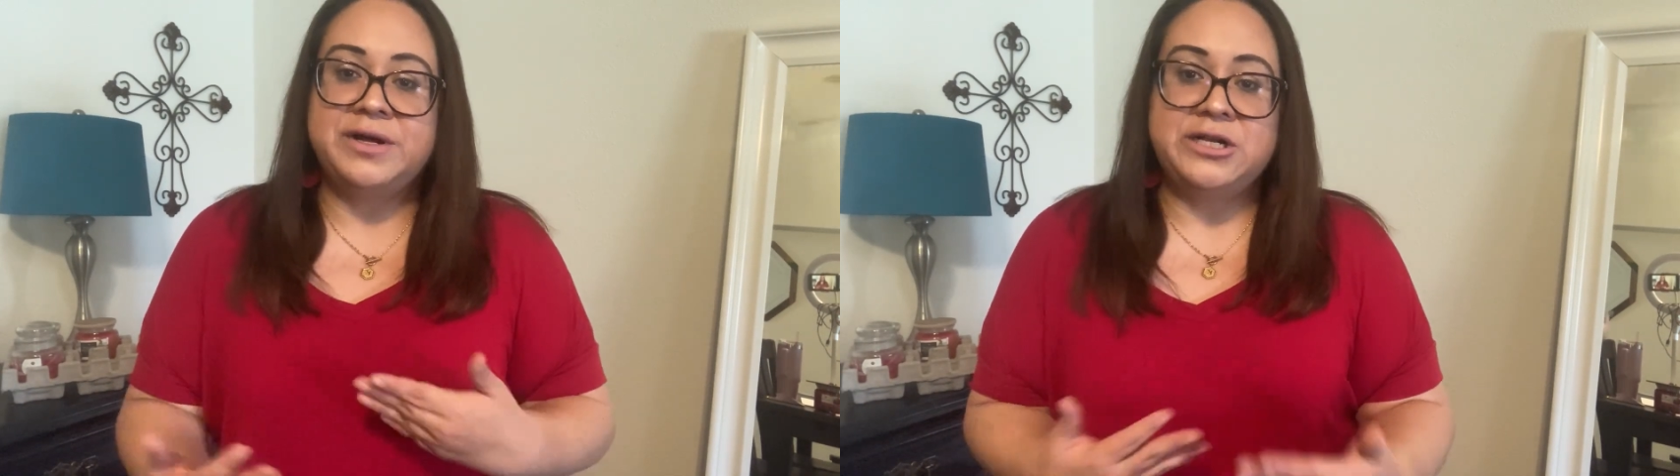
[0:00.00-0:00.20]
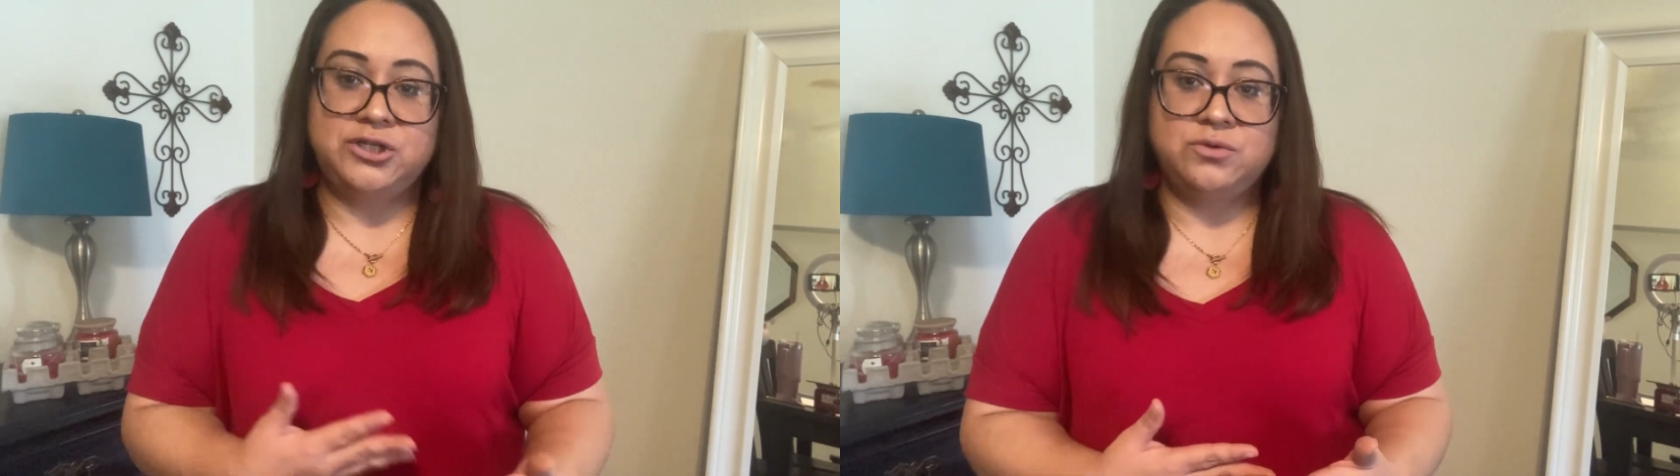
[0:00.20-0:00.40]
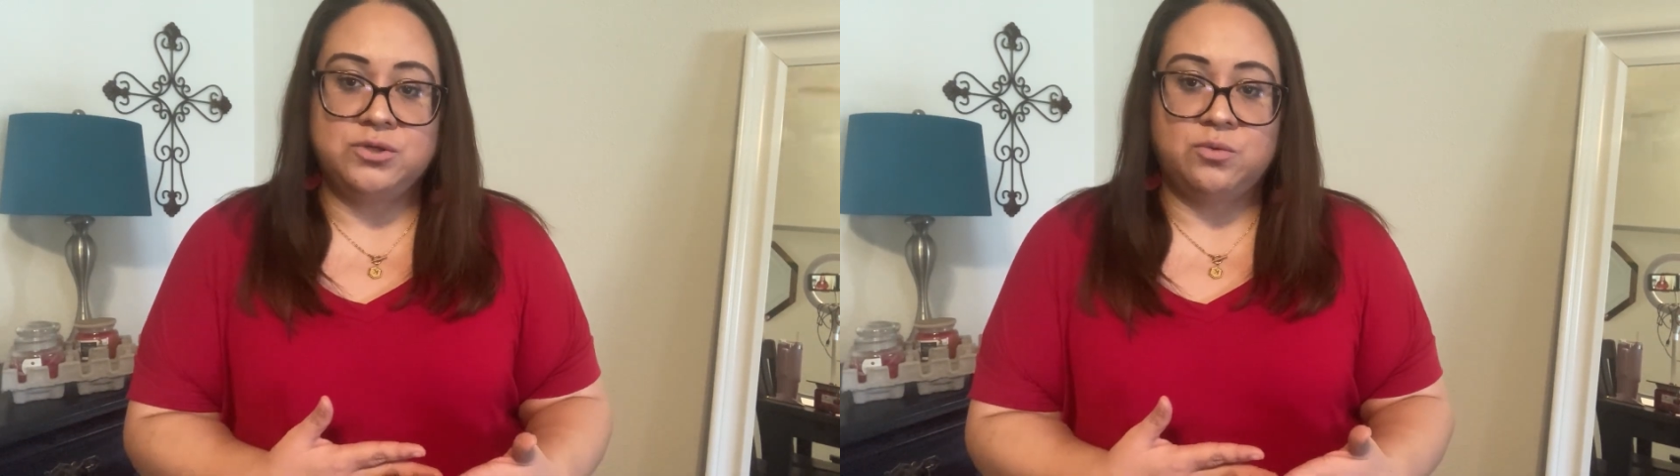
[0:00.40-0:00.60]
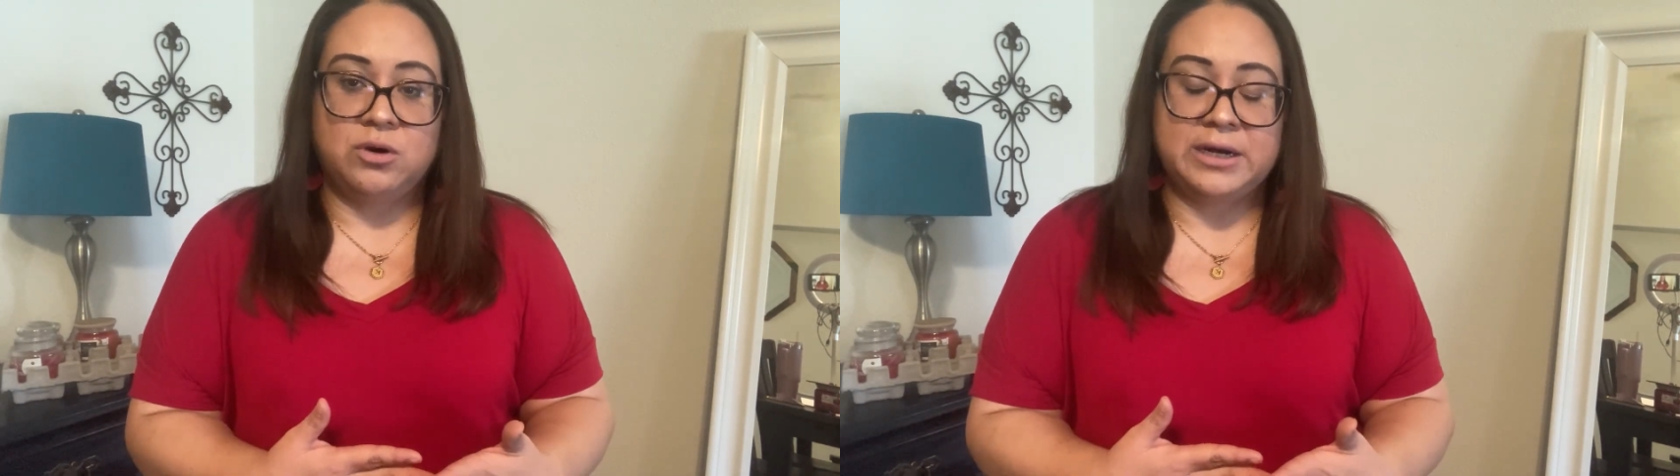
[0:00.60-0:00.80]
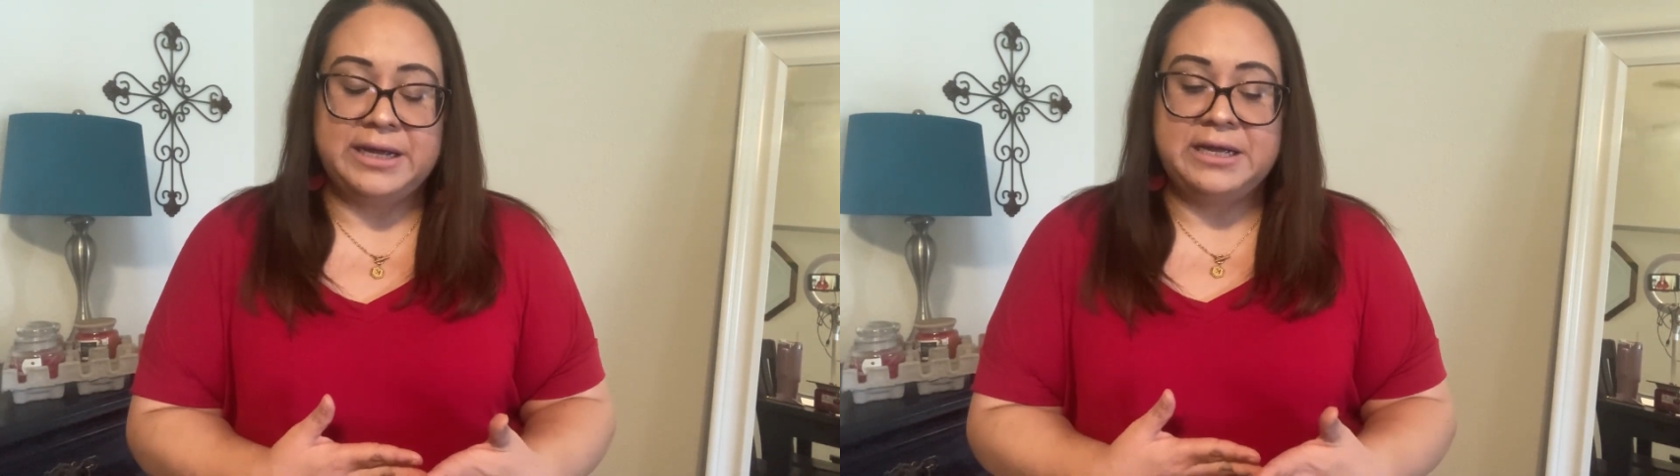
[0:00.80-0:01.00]
can do to
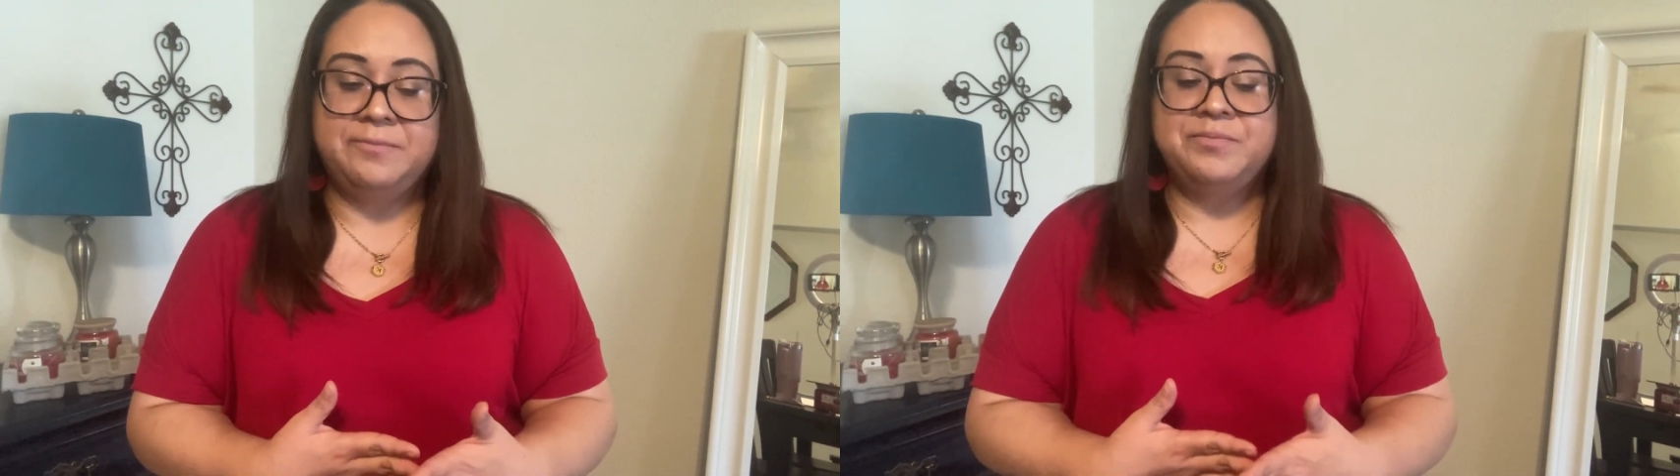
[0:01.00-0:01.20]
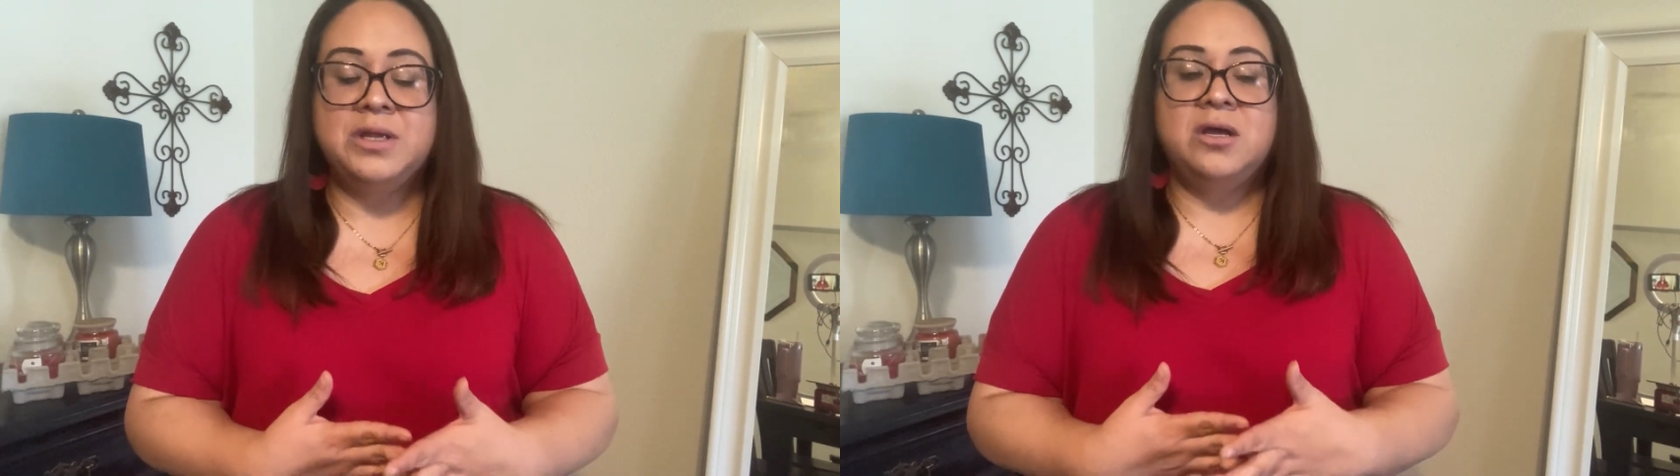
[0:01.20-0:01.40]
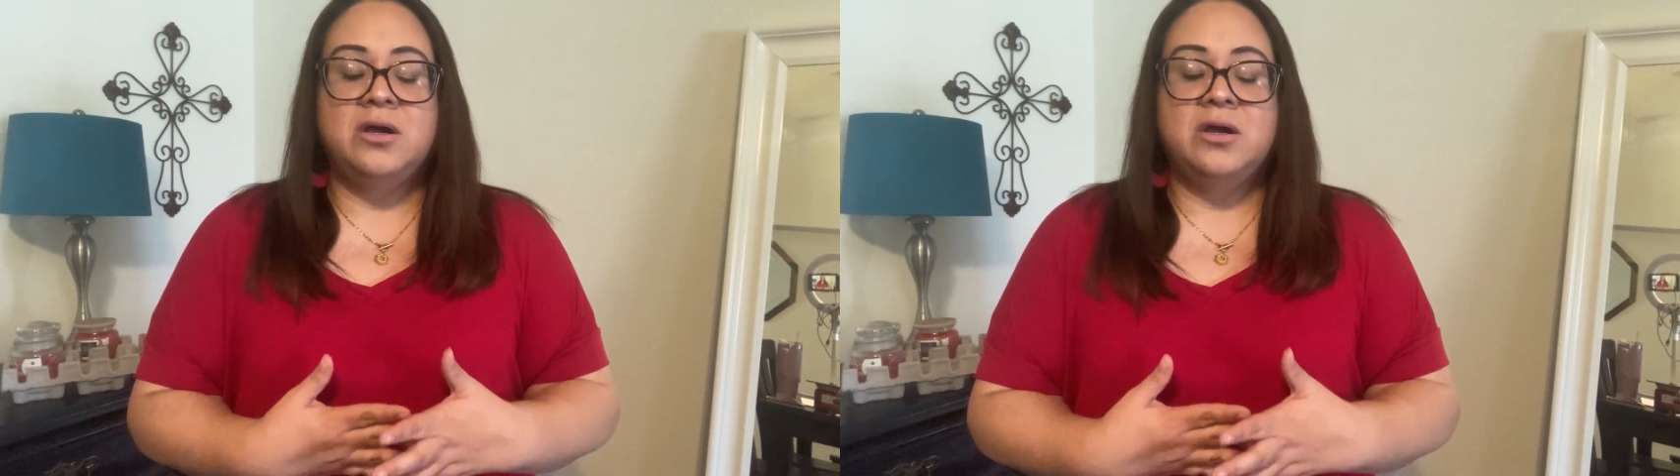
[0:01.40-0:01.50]
work it